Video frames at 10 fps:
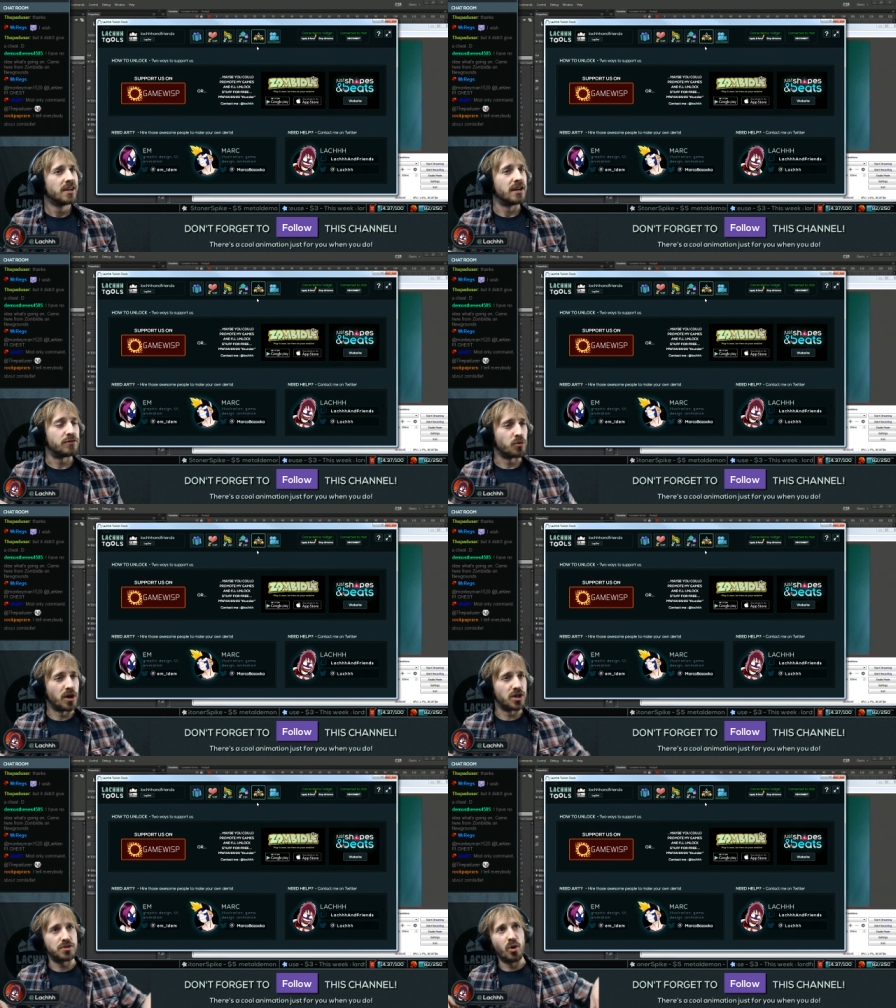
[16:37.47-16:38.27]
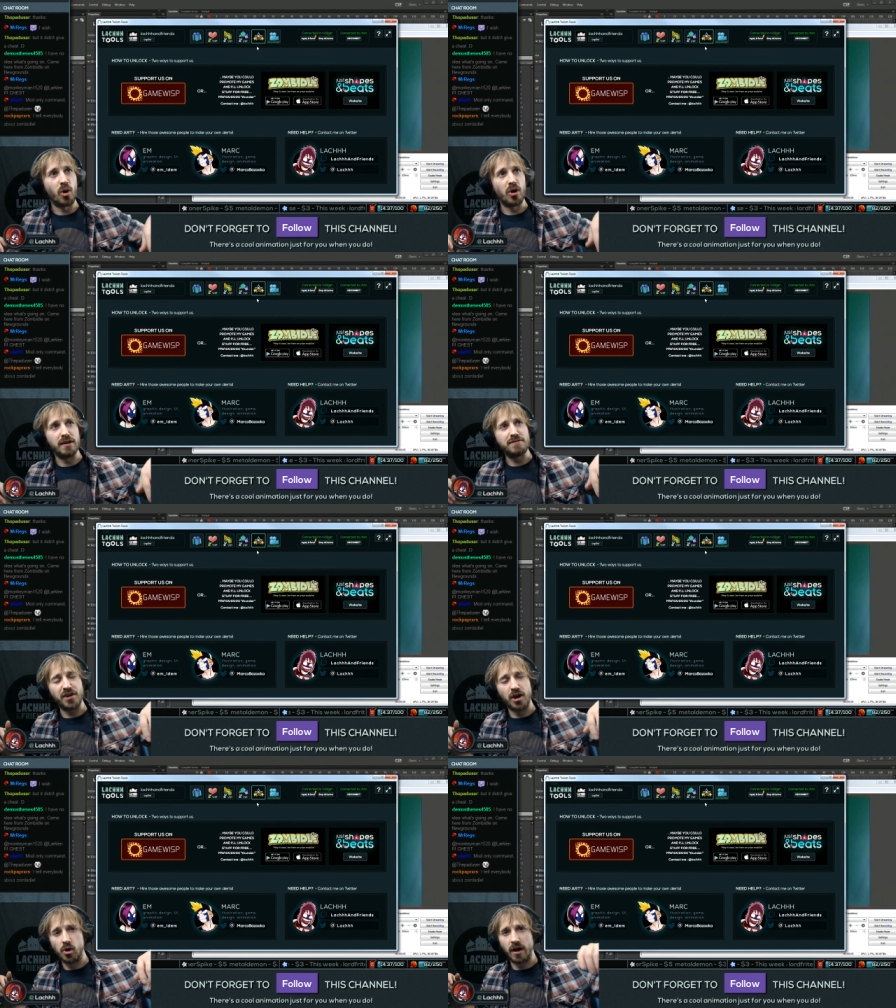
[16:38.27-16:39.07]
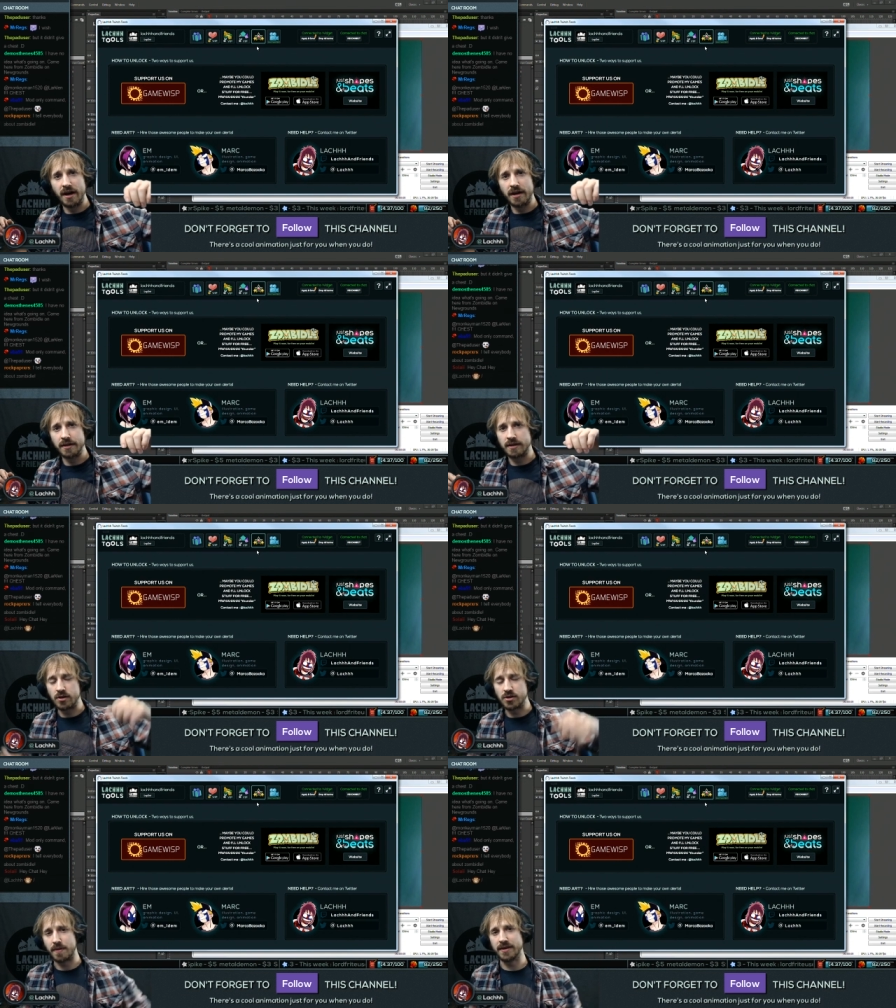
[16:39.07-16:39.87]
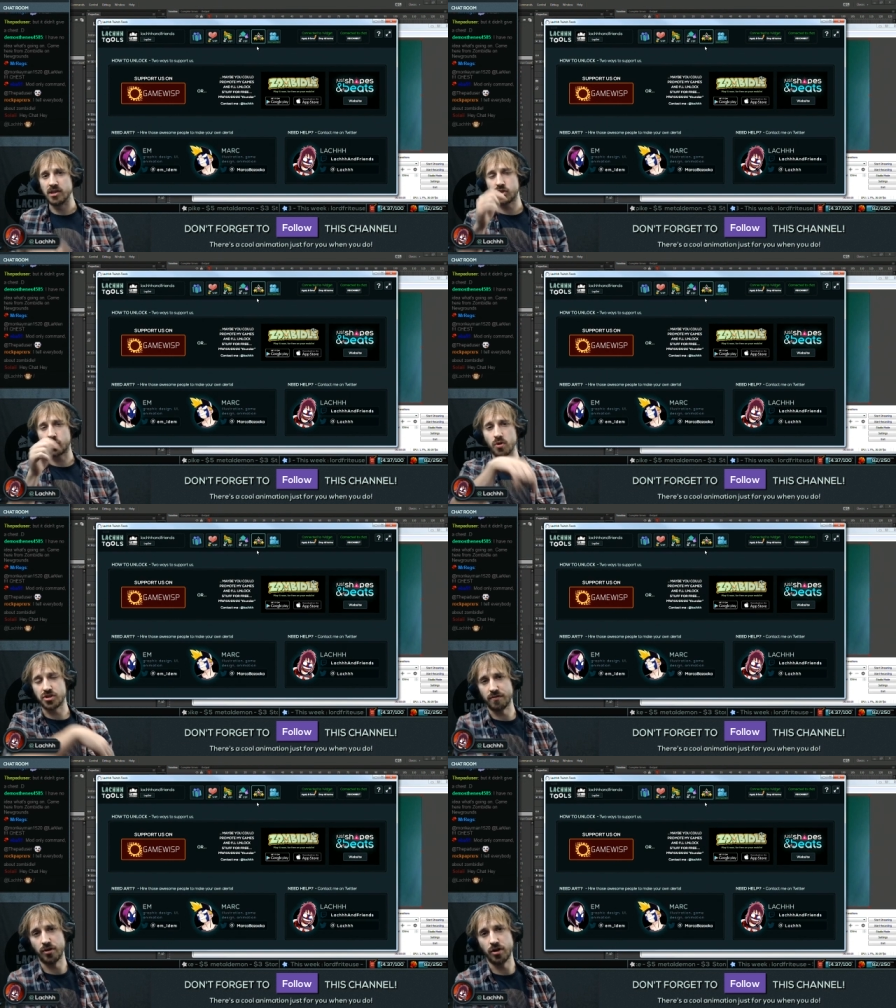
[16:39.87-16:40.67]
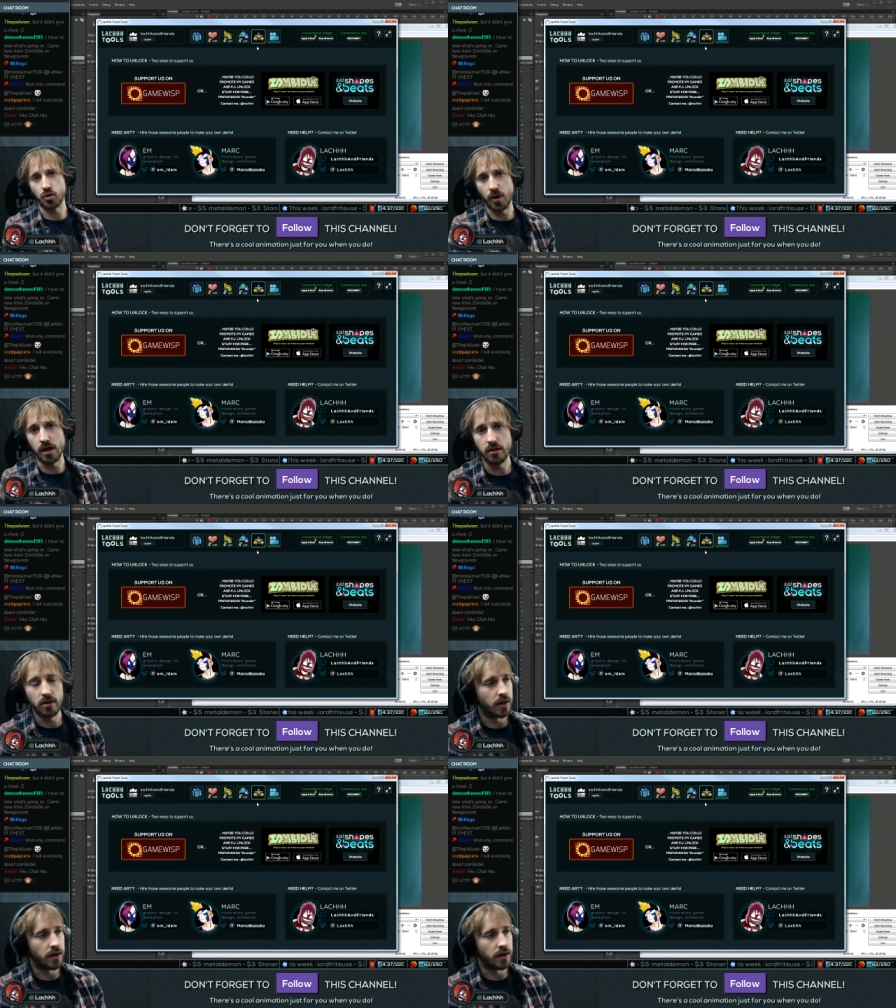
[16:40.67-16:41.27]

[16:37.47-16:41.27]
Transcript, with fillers: If you want more info, I, there's my Discord server as well.